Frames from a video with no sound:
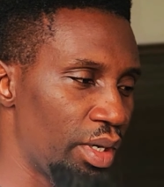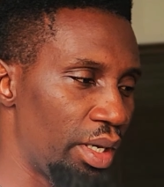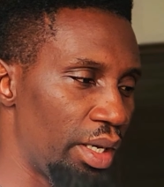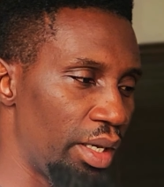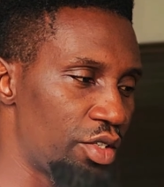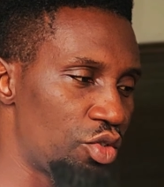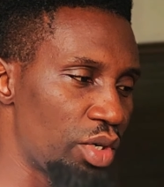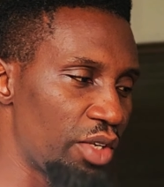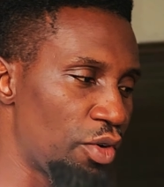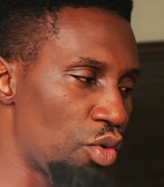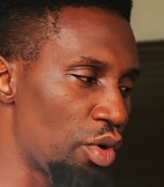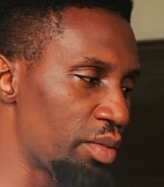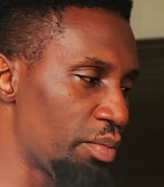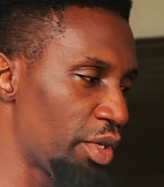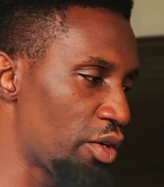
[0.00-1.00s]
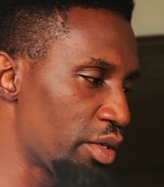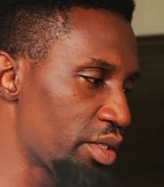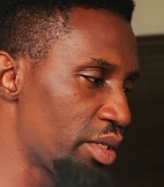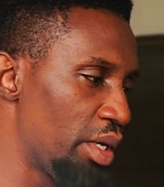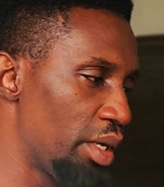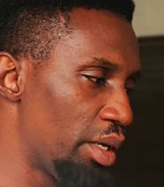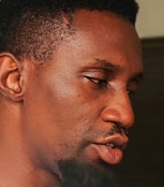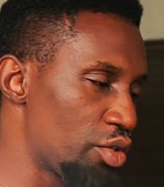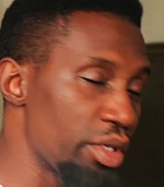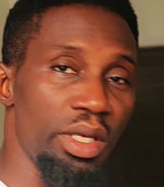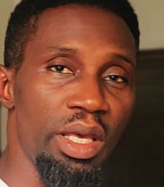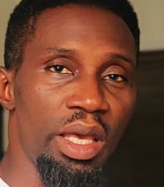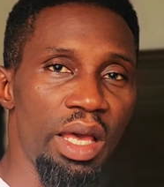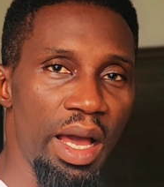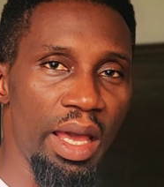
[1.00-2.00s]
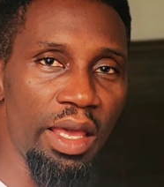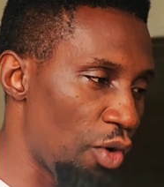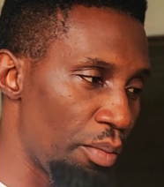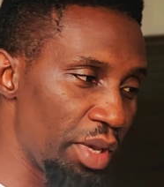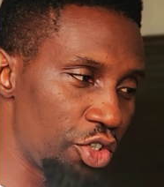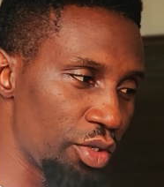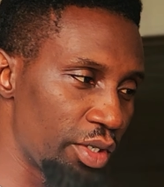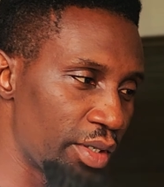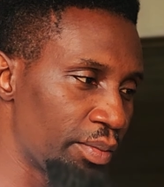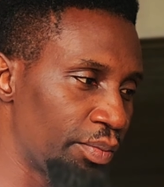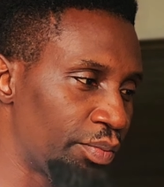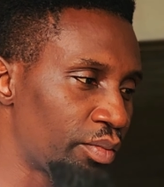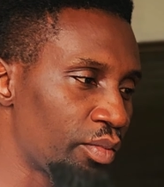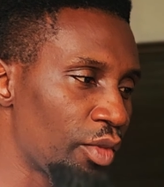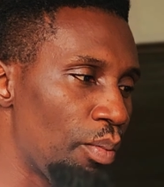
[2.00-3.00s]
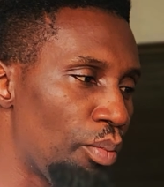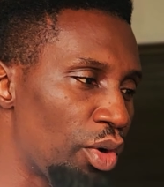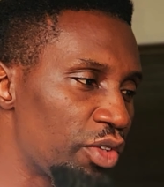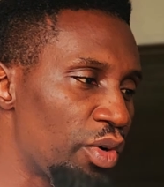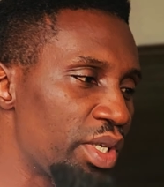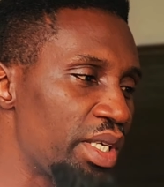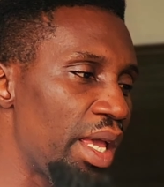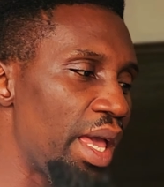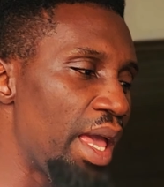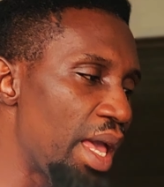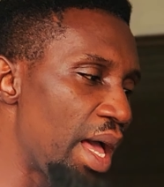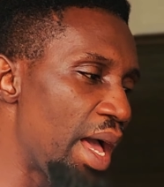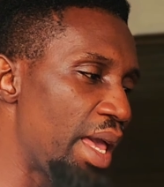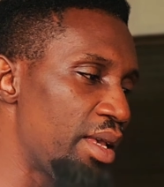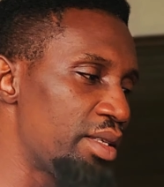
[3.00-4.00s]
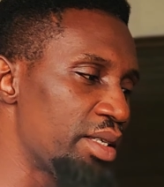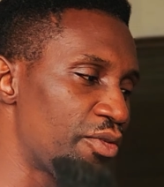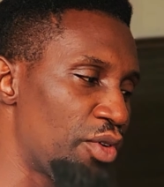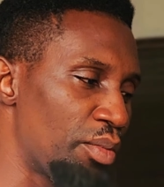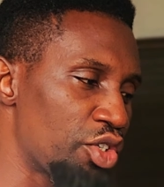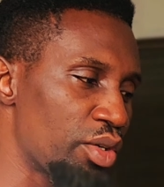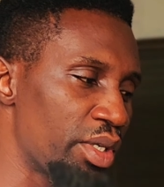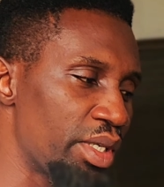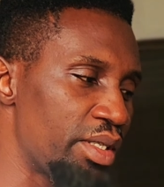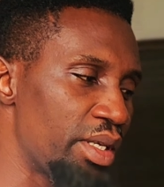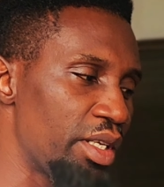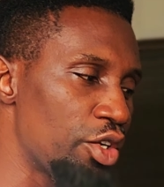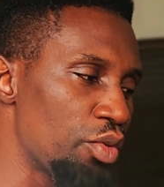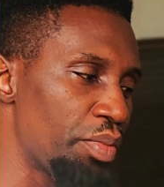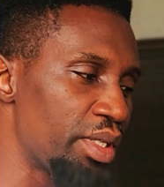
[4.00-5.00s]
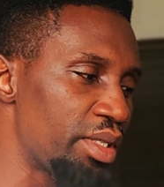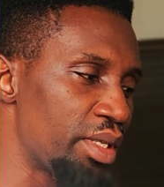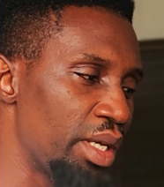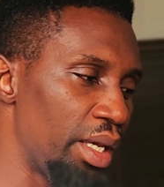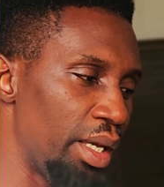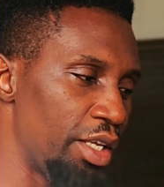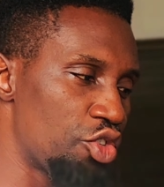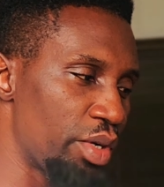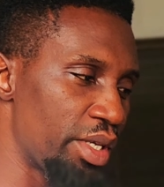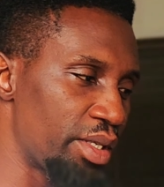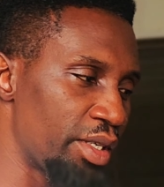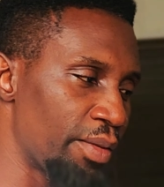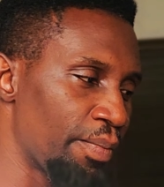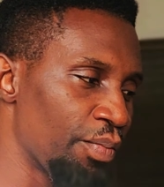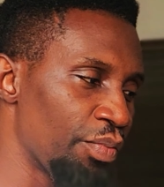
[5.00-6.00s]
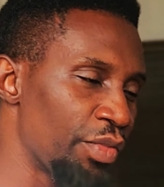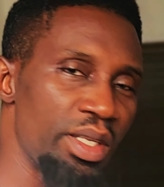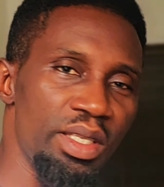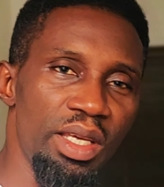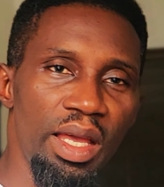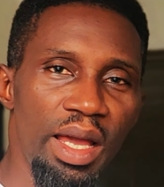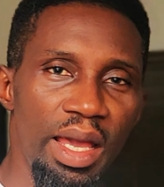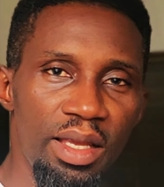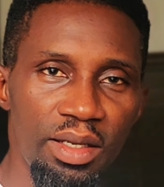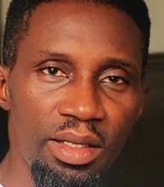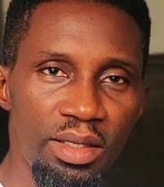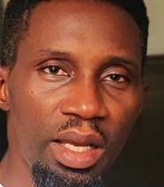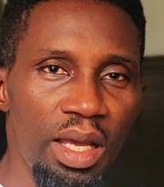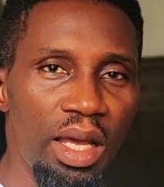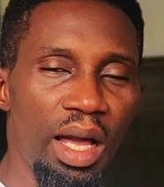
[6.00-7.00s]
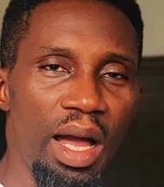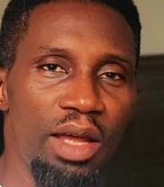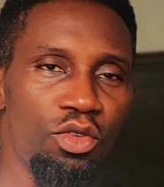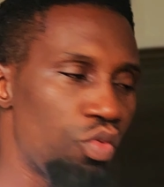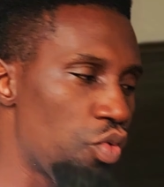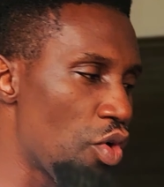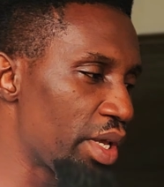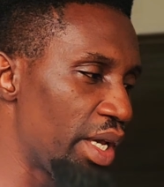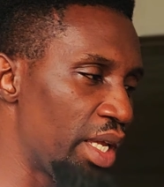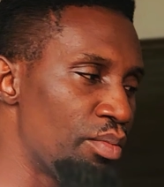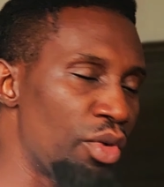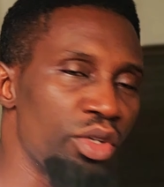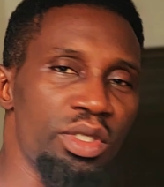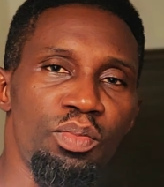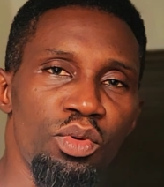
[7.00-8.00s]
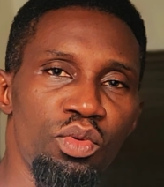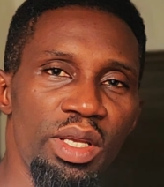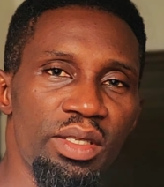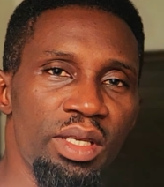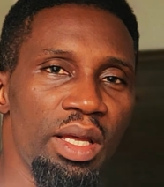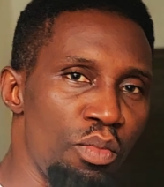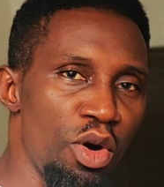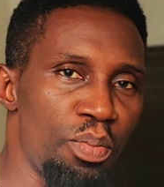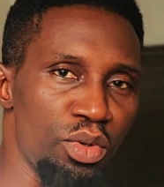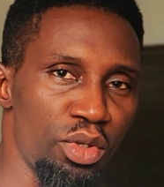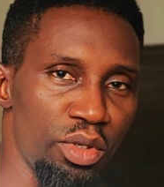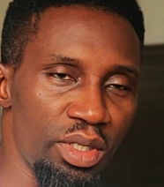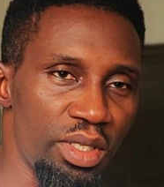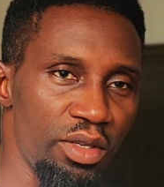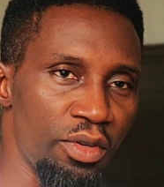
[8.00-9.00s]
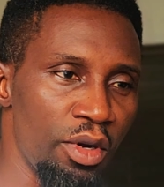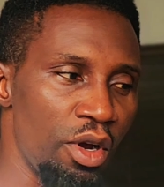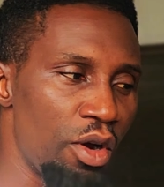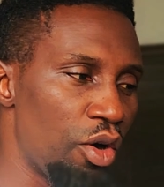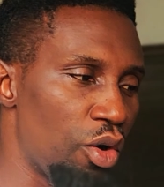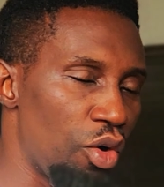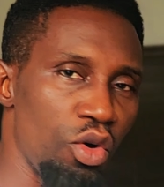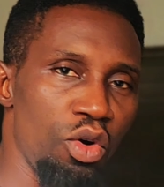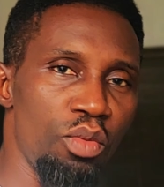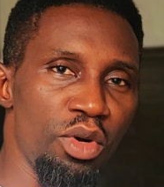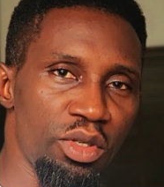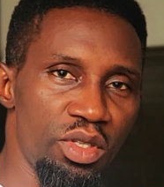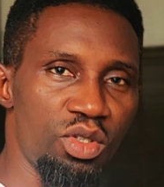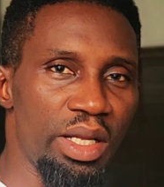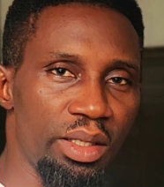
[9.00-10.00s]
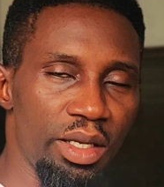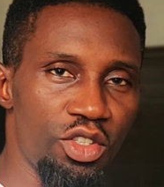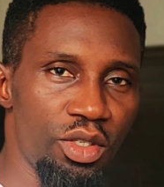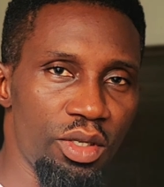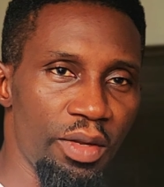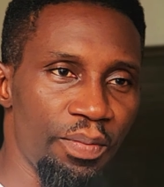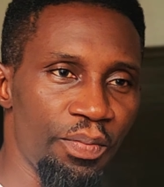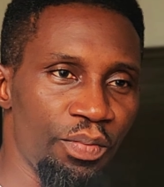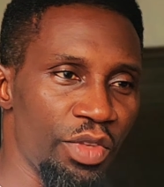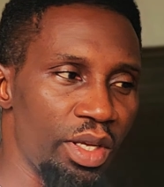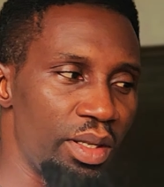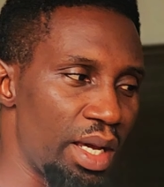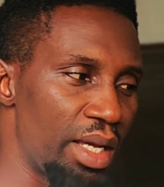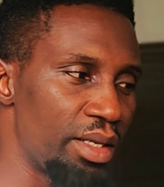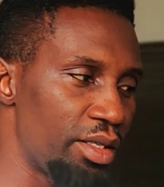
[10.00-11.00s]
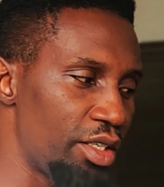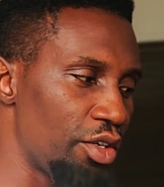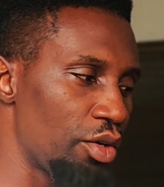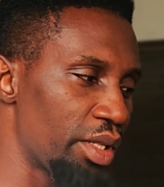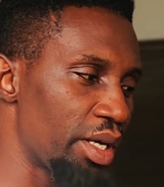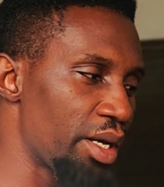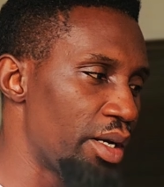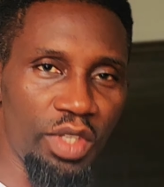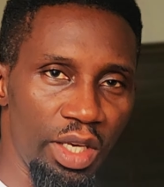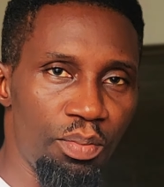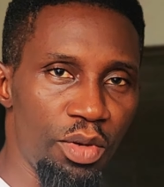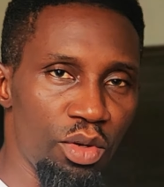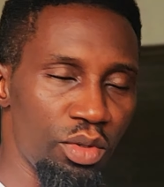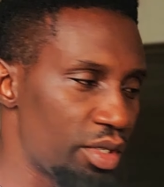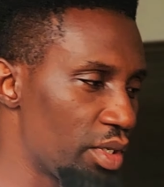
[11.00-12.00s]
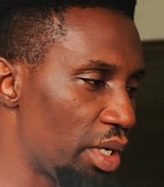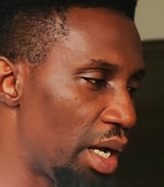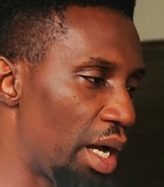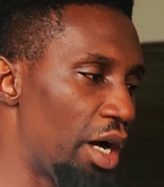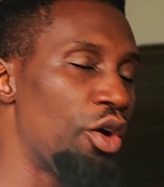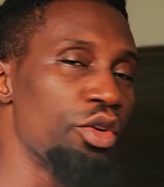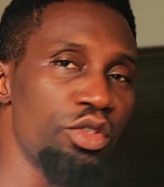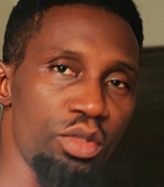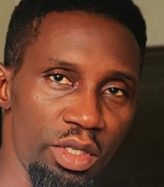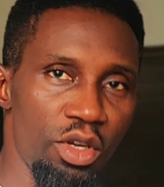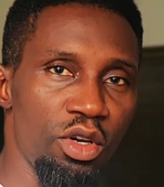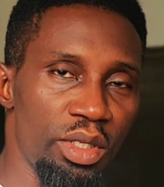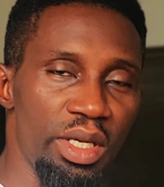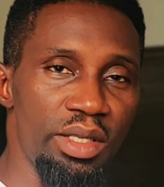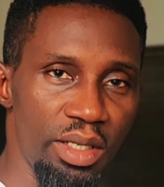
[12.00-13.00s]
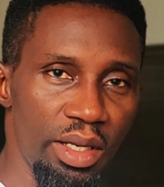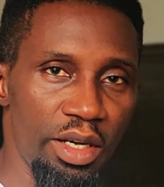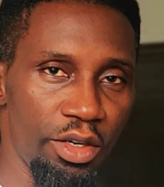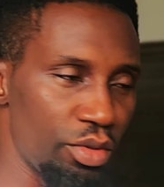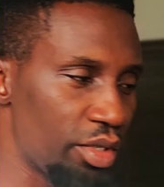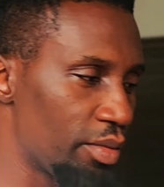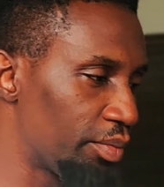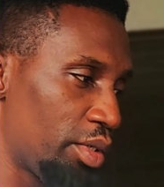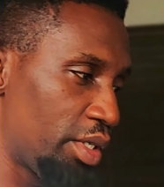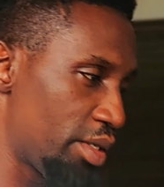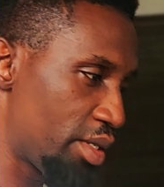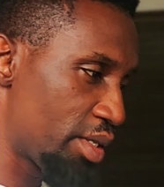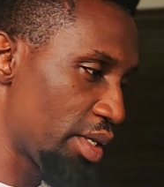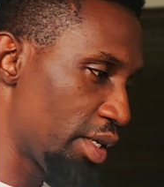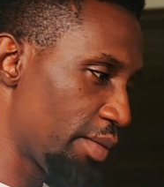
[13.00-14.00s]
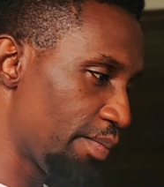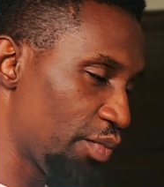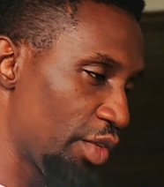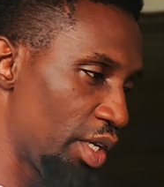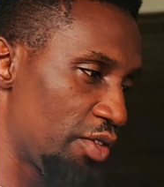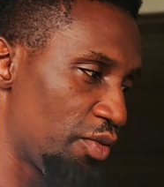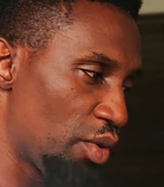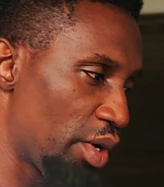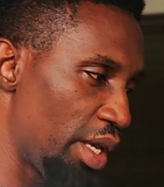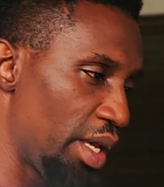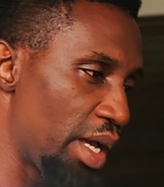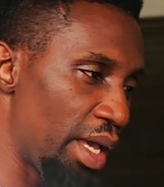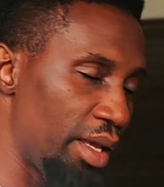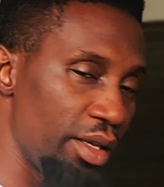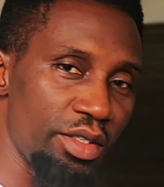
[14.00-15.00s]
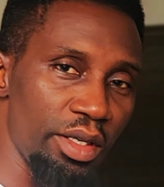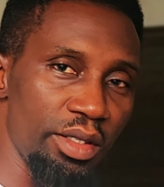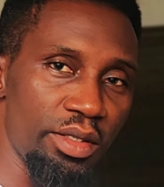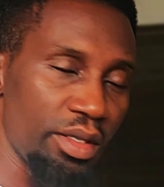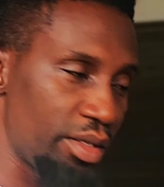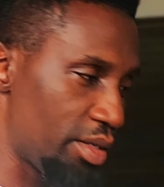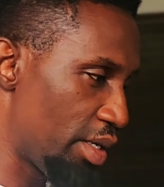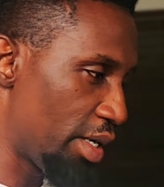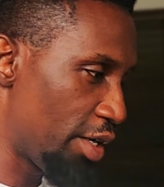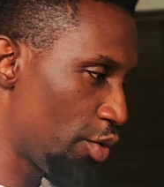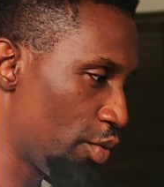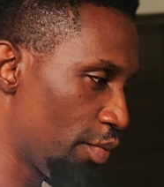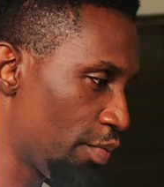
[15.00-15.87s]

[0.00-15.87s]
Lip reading: It's straightforward because it's just AI formation. But for the AI agent formation, it's a little bit interesting. The AI agent can work in multiple ways, more productive or more strategic than the other inputs or the other scenarios. This scene is for AI agent scenario.